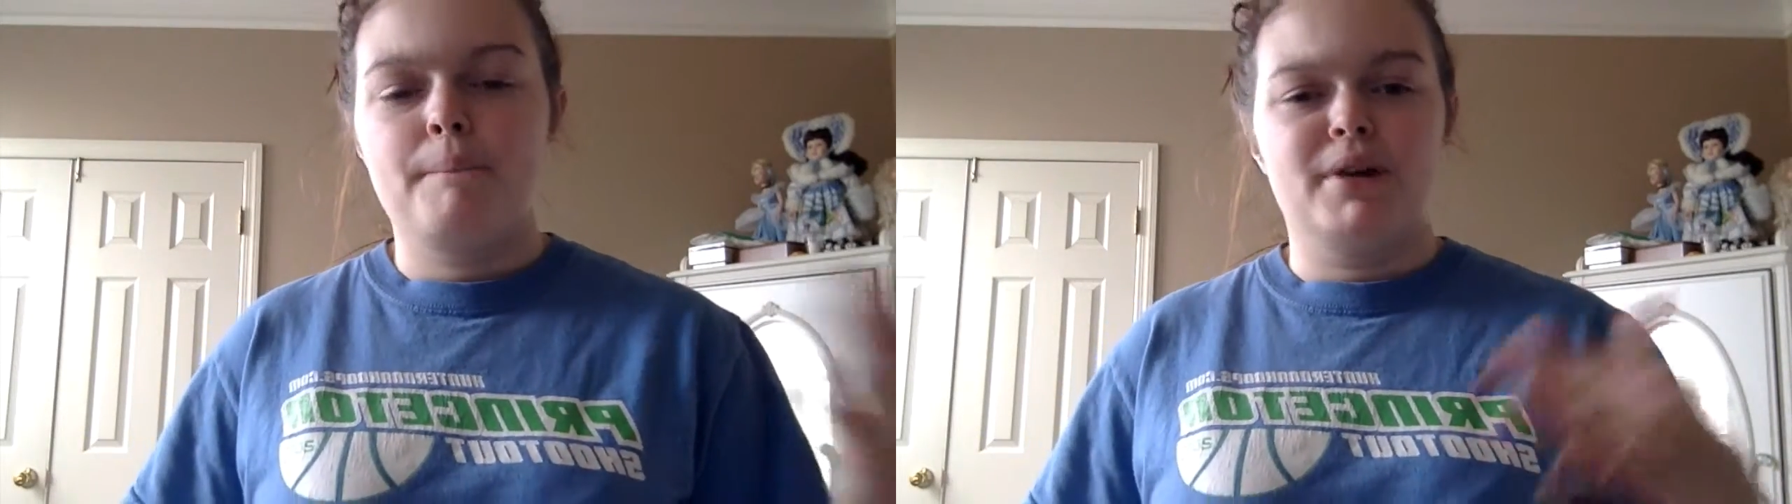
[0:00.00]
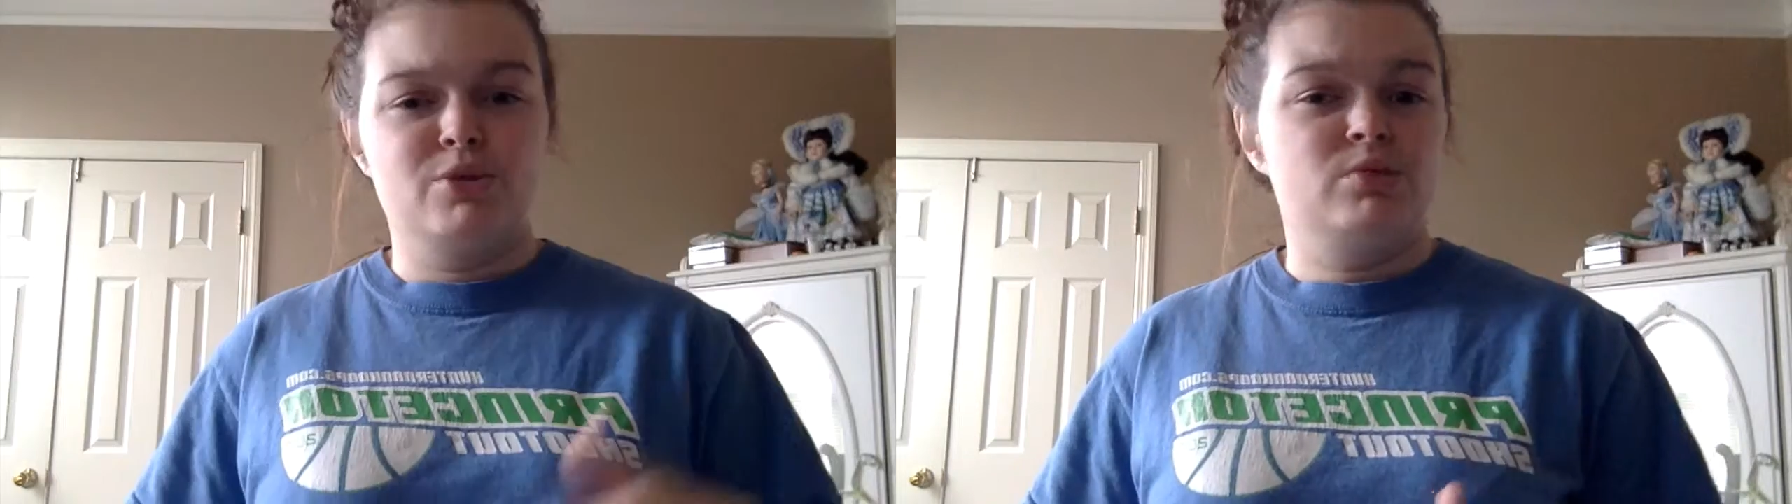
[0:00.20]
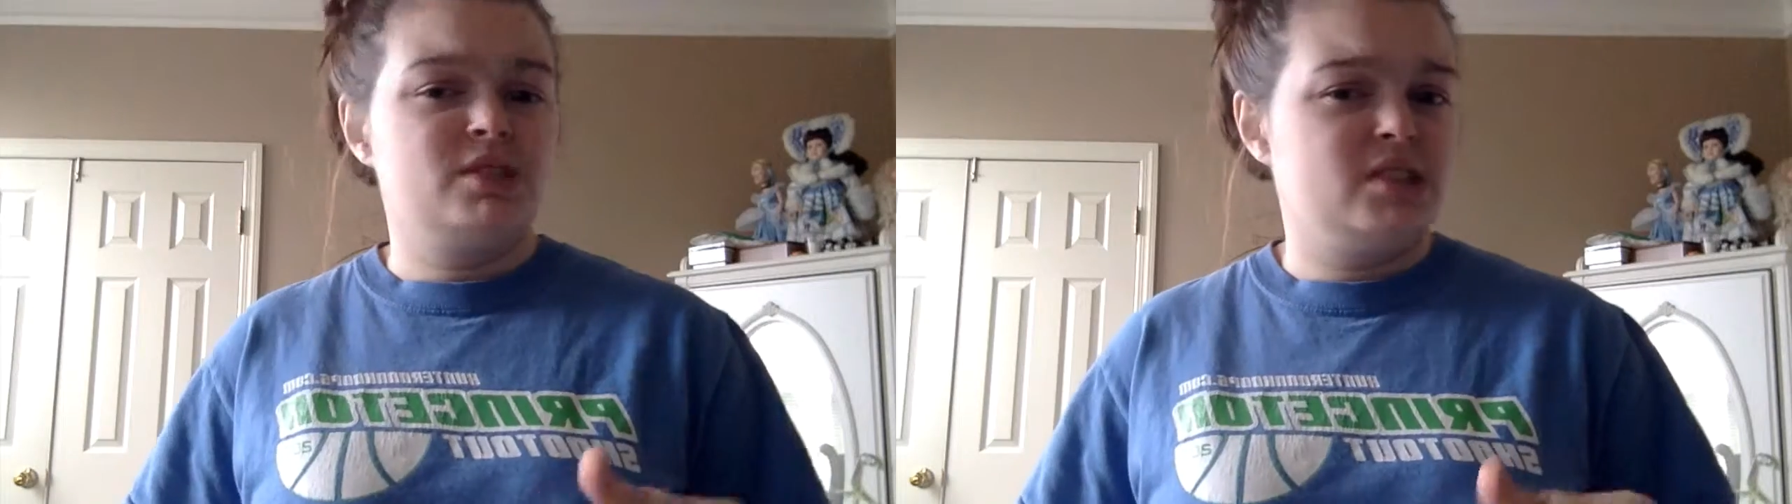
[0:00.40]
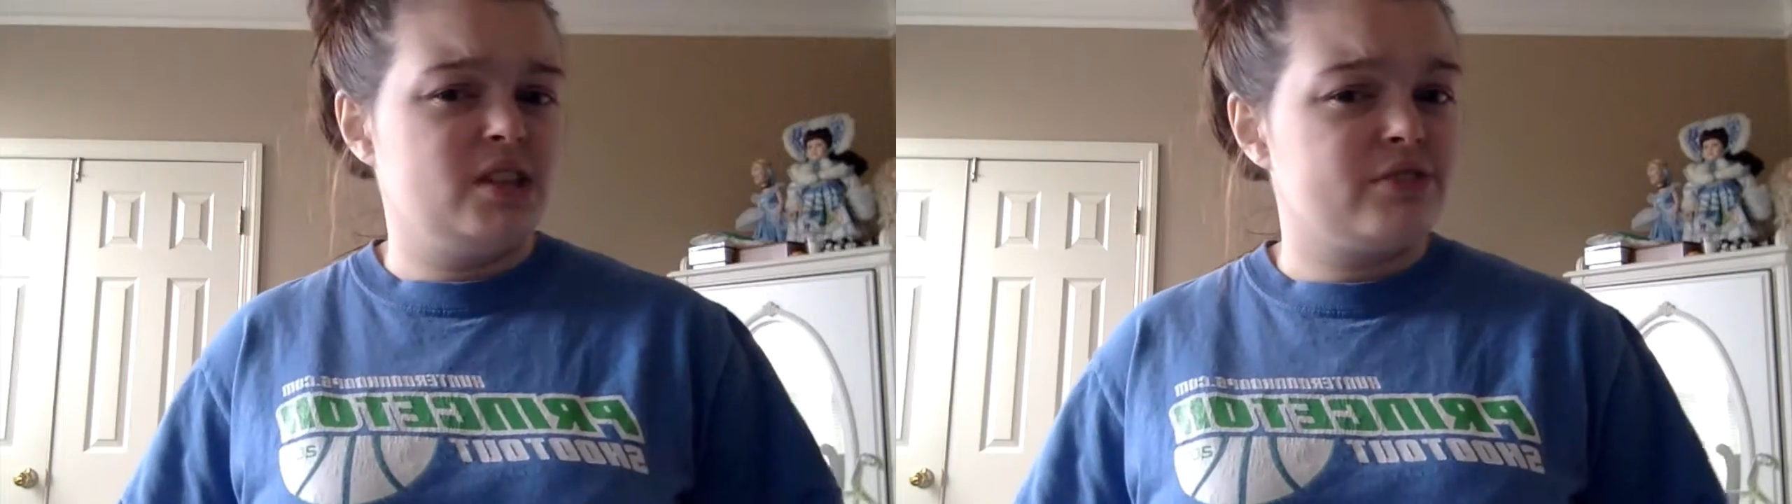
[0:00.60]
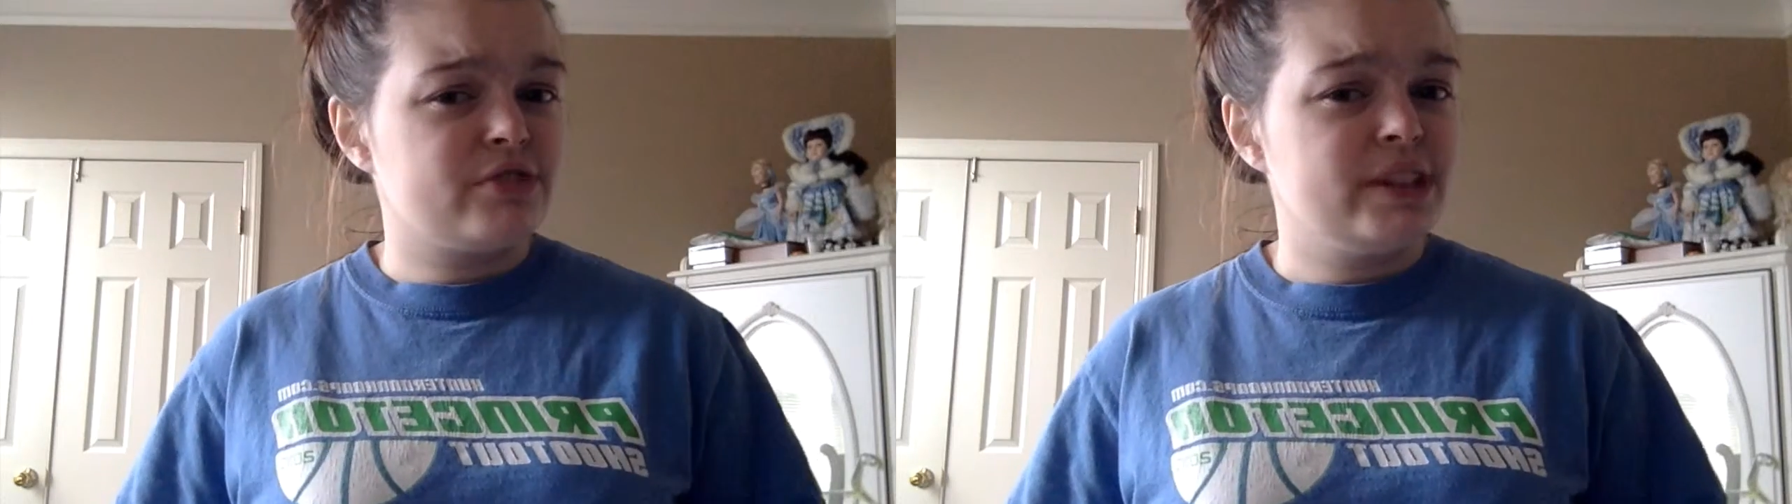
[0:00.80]
But it was
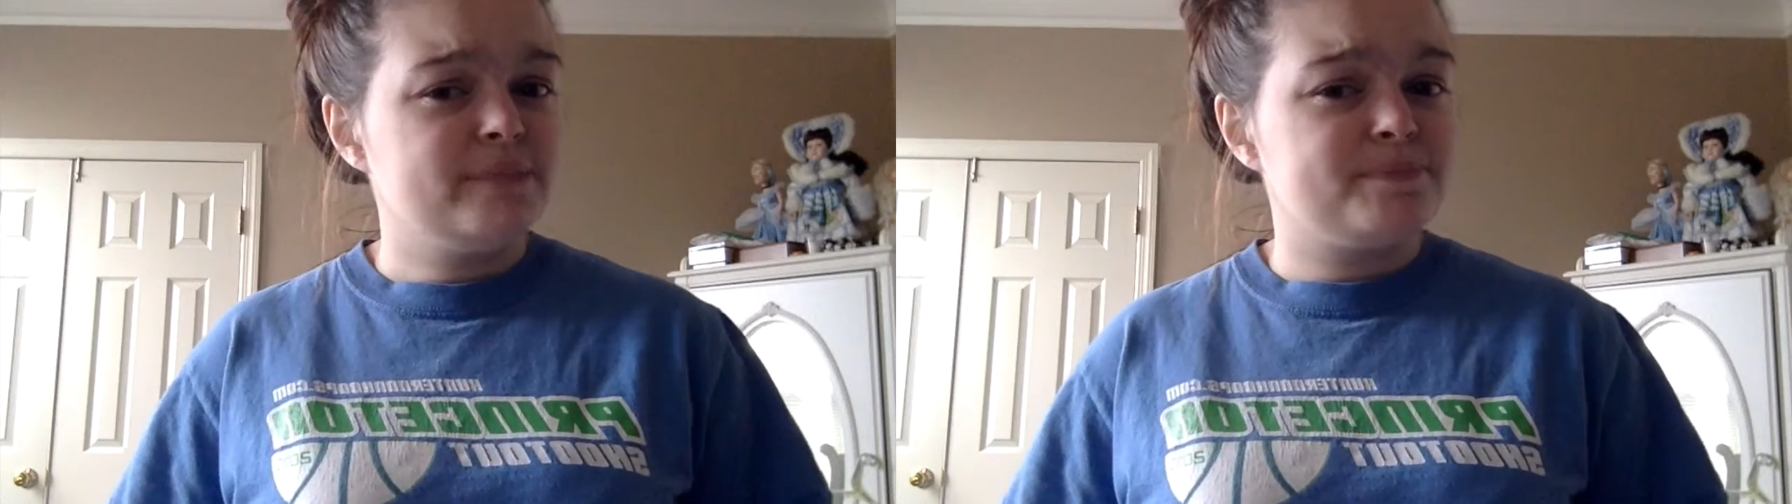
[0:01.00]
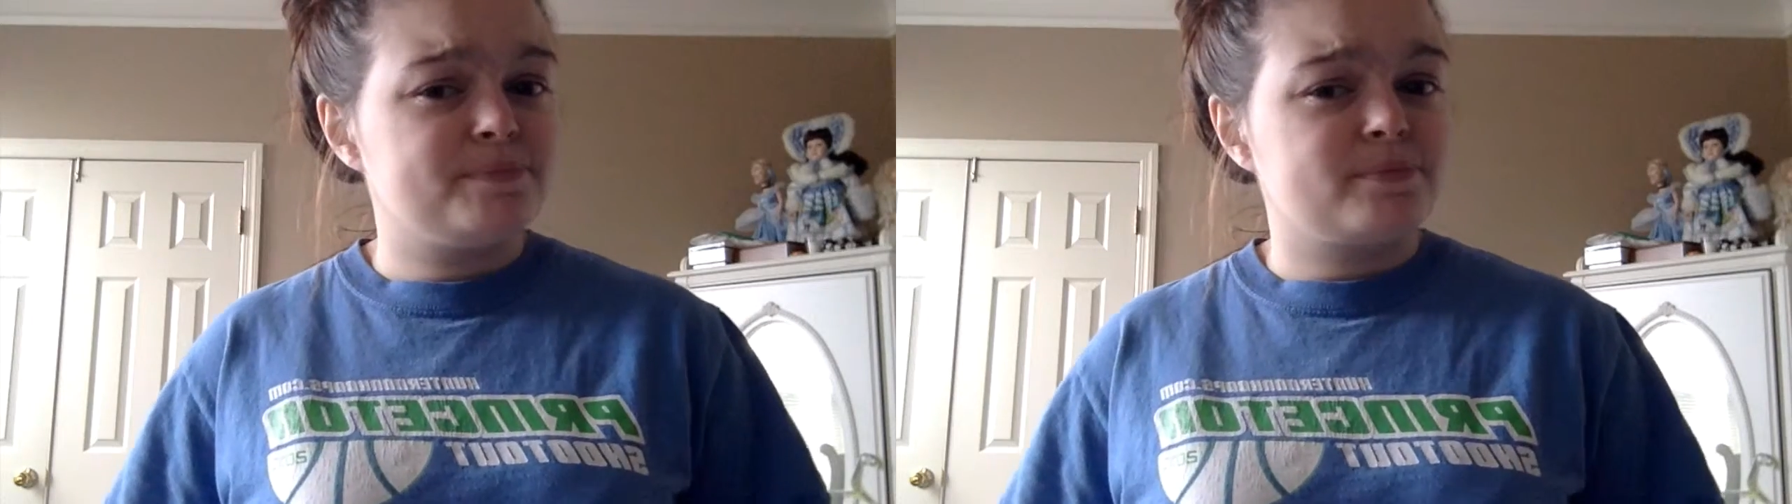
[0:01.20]
different